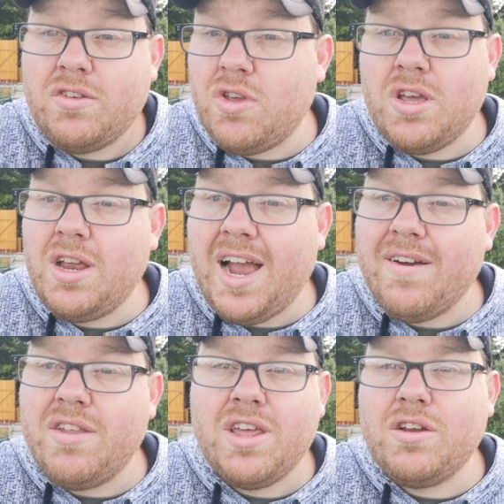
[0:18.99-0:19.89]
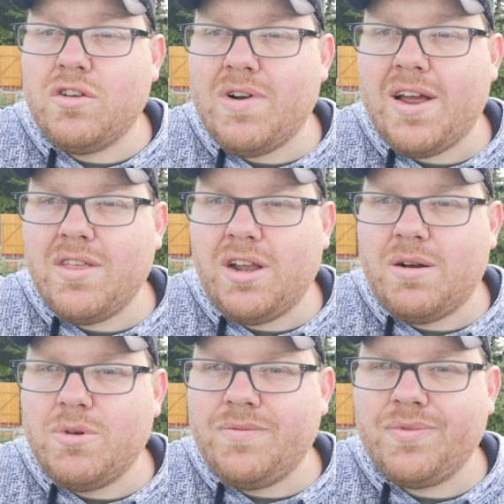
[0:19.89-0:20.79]
so you can carry things around the
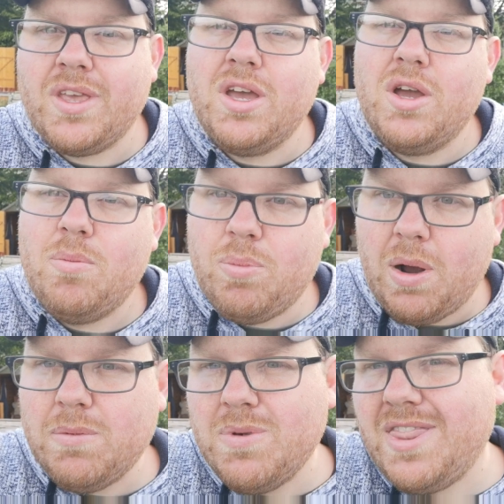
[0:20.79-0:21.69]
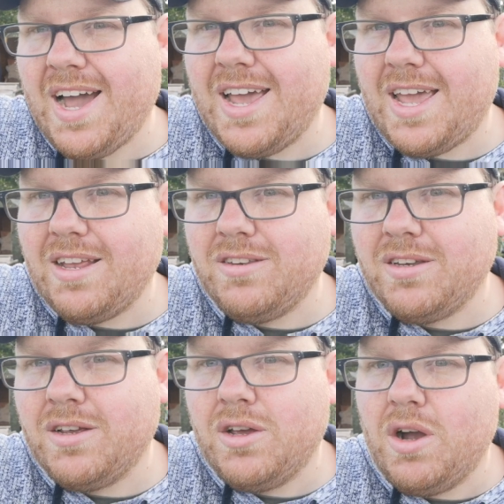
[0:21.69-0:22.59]
allotment. Problem with that is,
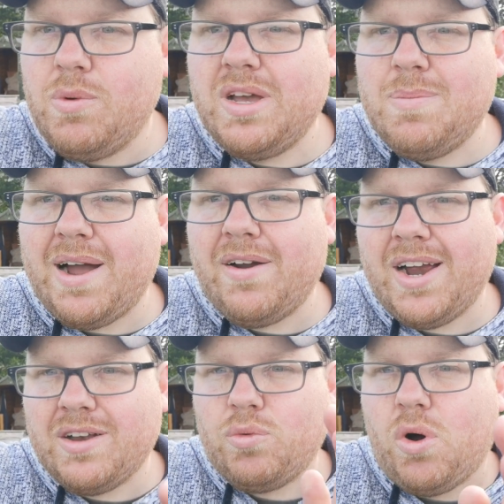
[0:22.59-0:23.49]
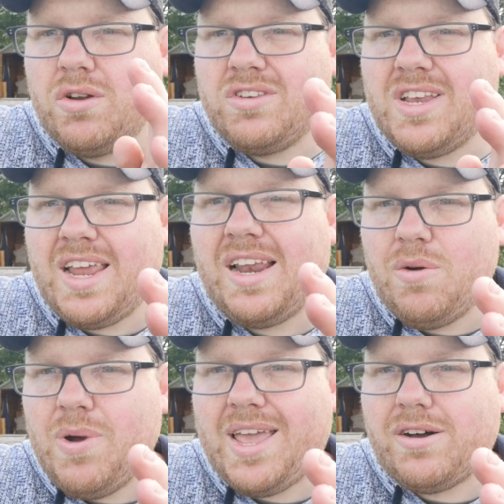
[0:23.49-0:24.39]
a wheelbarrow has one singular
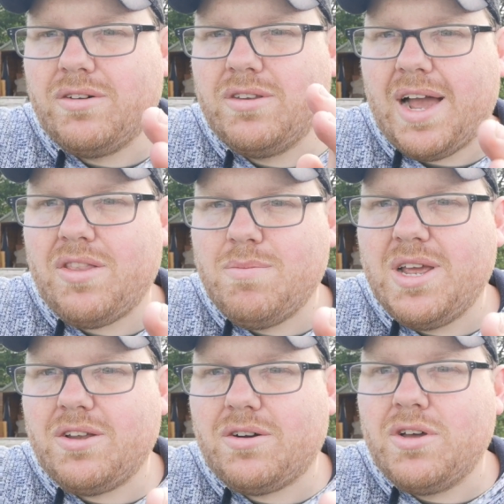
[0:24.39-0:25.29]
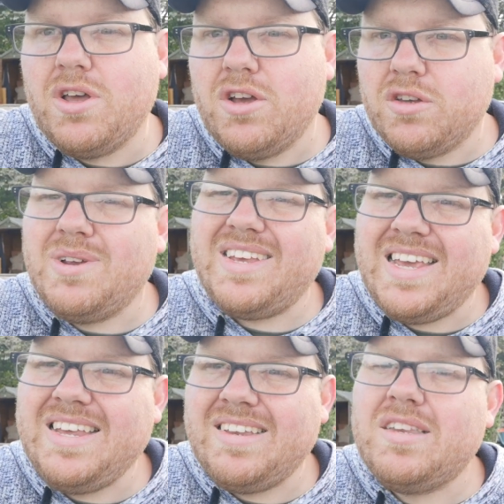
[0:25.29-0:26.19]
wheel down the middle, so it's
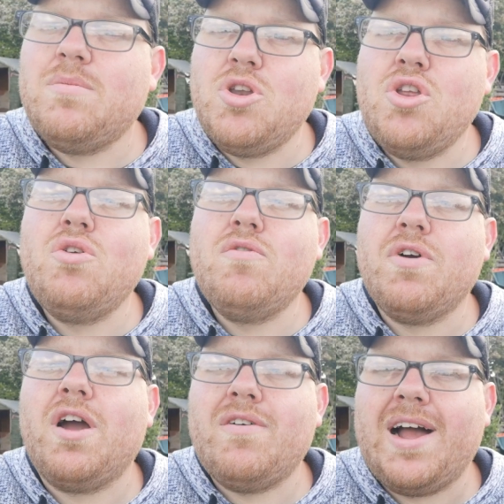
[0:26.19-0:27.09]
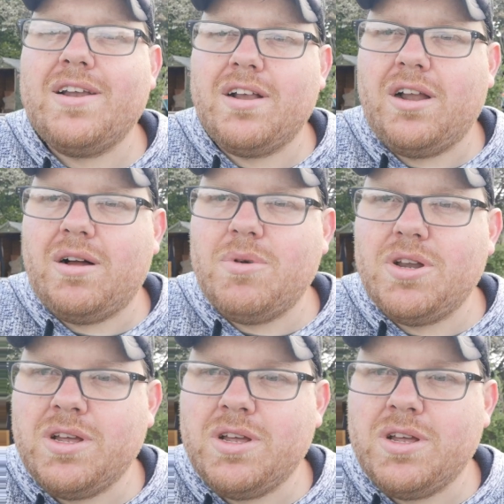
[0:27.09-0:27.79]
easy to manoeuvre around an allotment.